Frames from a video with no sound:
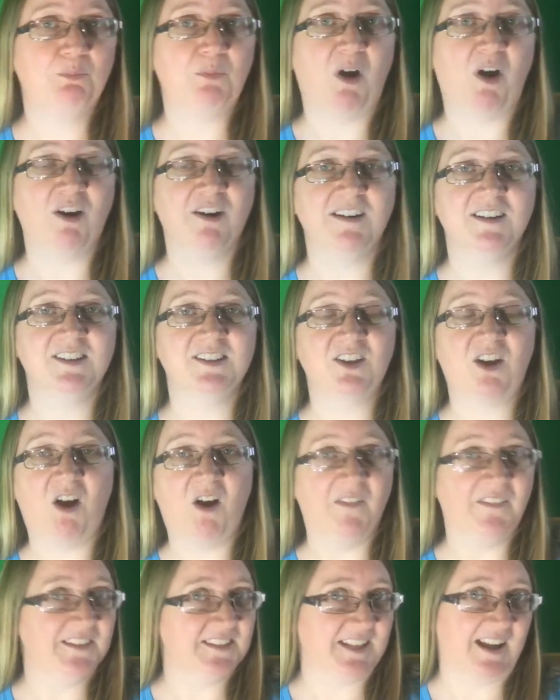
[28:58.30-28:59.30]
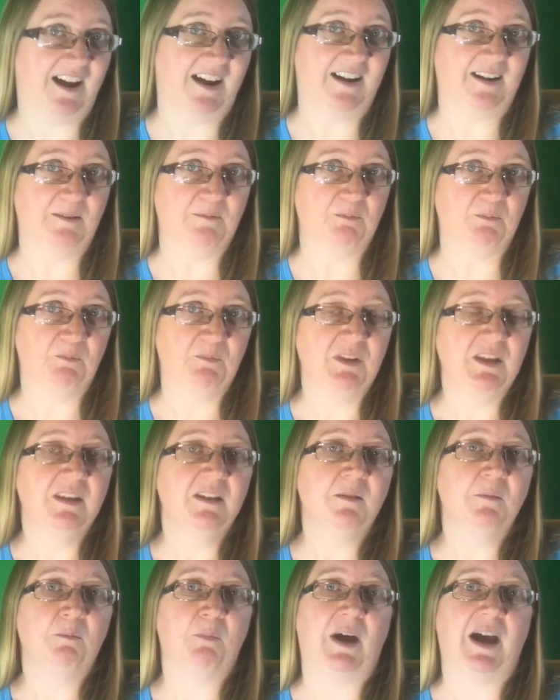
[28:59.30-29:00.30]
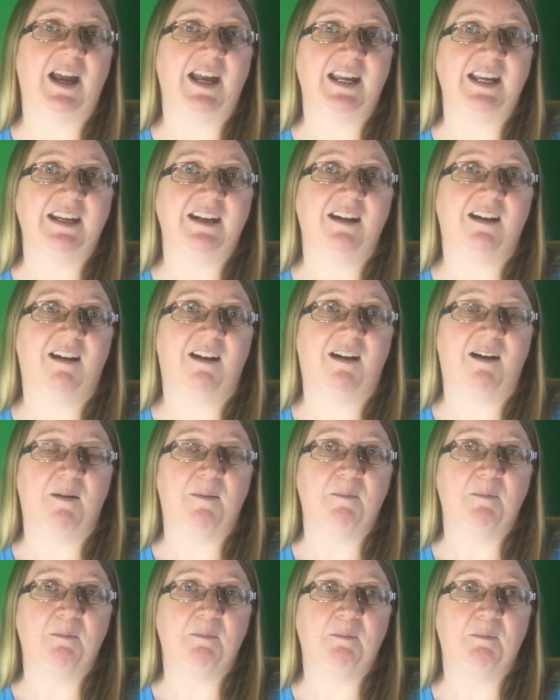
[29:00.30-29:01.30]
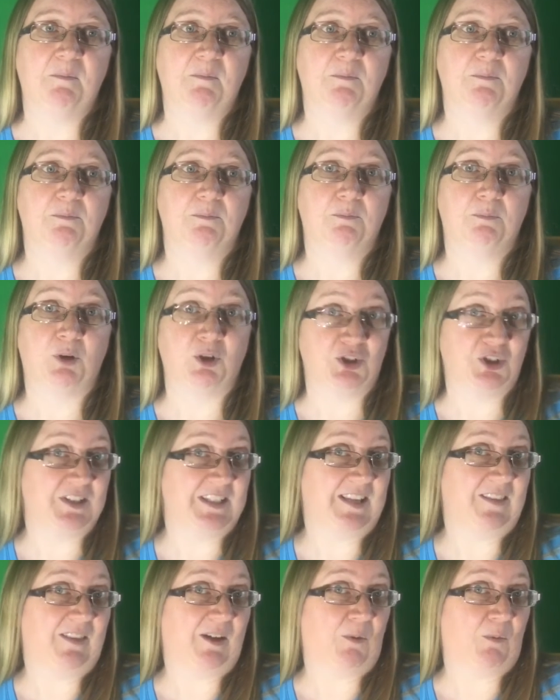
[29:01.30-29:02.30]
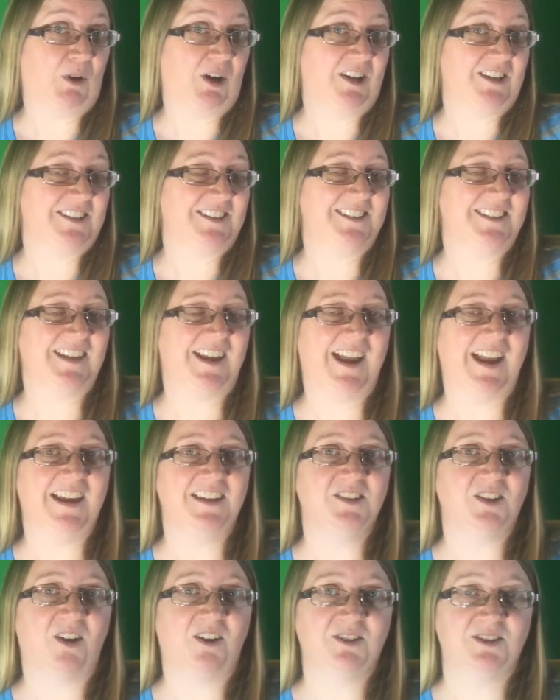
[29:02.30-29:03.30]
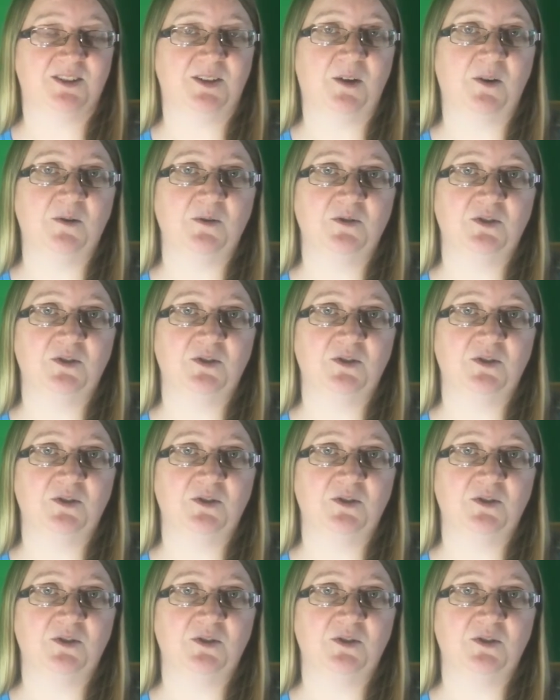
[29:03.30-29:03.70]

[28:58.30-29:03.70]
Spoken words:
artists all the time by purchasing their works and also